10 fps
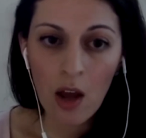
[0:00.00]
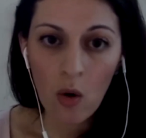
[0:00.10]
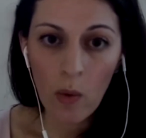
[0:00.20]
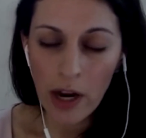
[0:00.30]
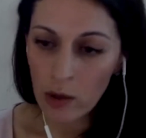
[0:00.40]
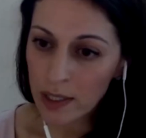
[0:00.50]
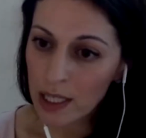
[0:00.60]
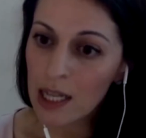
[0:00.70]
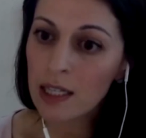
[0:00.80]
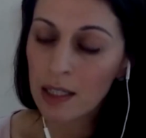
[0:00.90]
where you
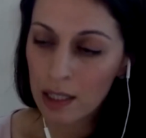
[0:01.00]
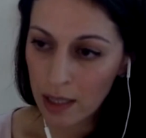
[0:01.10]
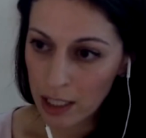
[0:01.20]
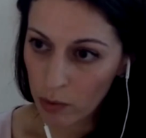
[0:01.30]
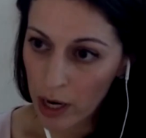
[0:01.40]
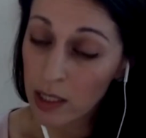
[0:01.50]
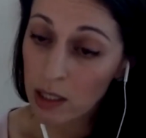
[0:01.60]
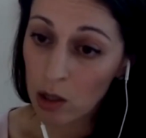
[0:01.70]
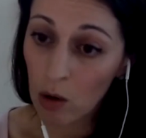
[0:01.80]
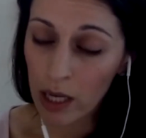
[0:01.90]
see the success rate
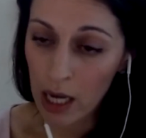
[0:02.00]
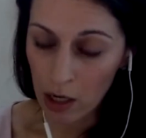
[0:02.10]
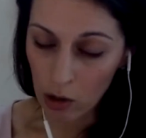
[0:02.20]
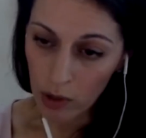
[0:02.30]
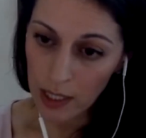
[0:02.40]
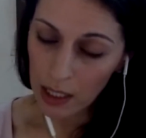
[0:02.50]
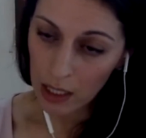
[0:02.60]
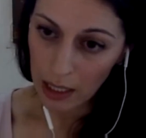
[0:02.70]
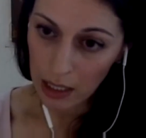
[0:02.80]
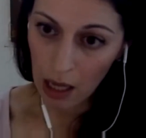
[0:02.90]
slowly increasing,
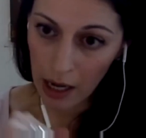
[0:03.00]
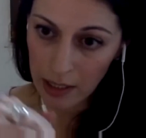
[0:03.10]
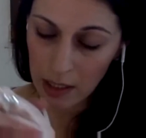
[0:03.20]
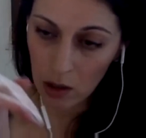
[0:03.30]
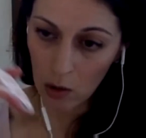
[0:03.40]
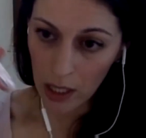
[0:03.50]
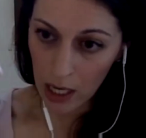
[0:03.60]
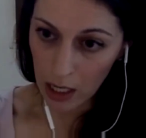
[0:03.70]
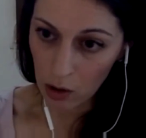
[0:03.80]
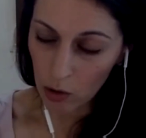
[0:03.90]
like the line slowly
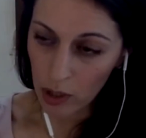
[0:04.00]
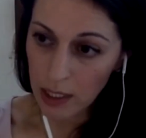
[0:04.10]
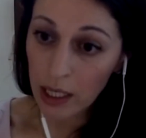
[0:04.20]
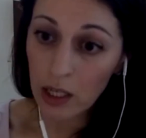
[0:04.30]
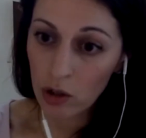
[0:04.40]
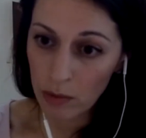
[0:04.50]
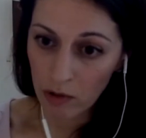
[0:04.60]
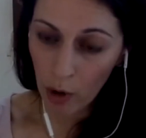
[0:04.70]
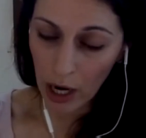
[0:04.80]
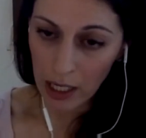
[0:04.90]
increasing in terms of
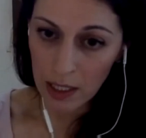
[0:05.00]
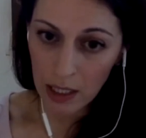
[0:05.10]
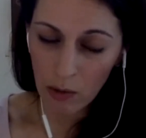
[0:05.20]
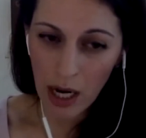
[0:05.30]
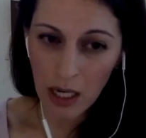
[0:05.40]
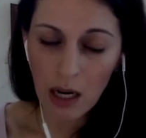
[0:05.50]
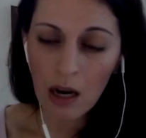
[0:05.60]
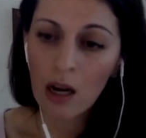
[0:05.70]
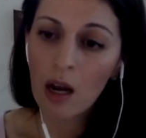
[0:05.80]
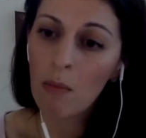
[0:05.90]
pregnancy rate.
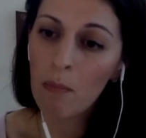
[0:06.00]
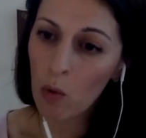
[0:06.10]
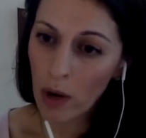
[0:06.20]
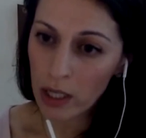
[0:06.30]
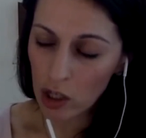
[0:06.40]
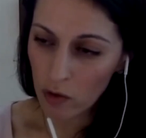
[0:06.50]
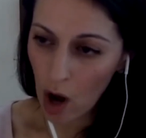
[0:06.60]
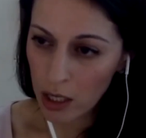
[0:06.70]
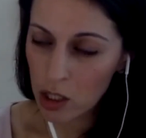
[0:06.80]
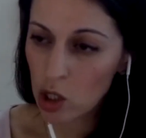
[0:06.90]
But once you've
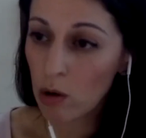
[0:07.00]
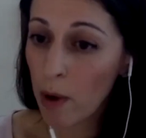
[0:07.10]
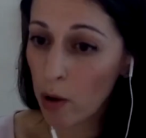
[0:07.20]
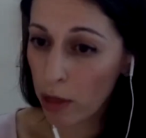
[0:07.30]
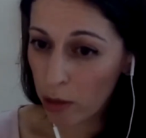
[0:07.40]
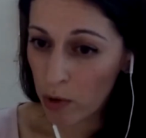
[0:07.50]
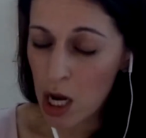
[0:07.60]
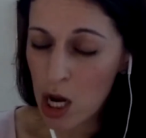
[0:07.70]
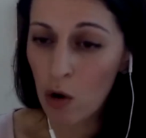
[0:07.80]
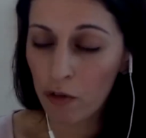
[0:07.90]
gotten to about
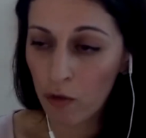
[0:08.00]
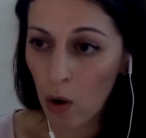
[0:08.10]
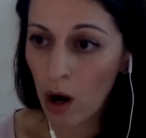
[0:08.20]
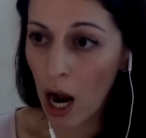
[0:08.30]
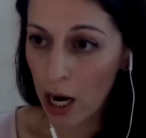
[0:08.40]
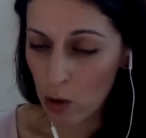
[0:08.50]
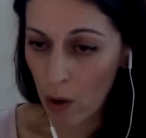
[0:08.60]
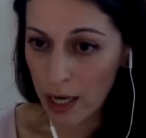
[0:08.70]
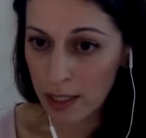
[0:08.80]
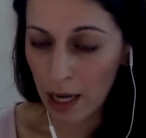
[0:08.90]
3 or 4
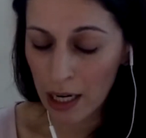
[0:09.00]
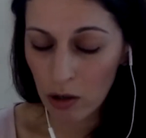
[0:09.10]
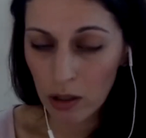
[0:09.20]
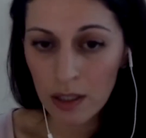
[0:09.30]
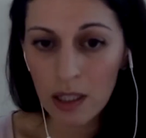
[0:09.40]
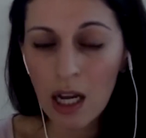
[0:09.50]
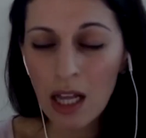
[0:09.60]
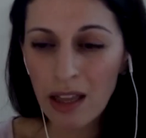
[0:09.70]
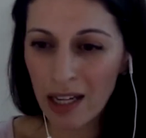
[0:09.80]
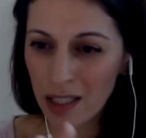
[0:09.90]
IUI cycles,
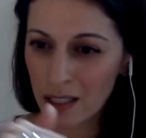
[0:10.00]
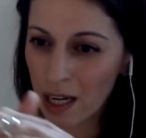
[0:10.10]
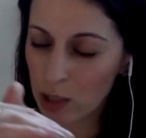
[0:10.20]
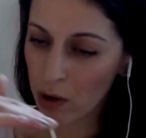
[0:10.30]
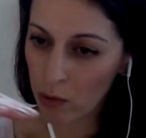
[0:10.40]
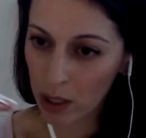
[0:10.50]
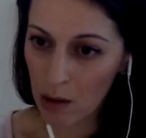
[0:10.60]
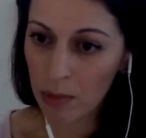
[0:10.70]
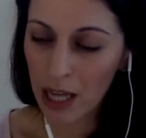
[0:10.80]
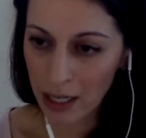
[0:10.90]
that success rate really
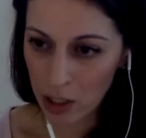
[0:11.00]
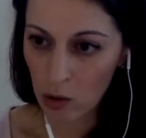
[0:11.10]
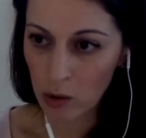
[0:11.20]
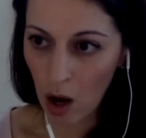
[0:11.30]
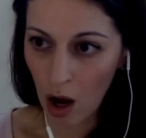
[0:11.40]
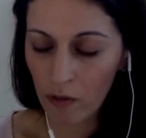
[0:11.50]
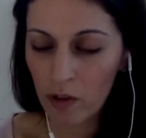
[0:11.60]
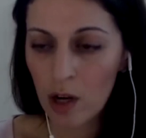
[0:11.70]
plateaus off.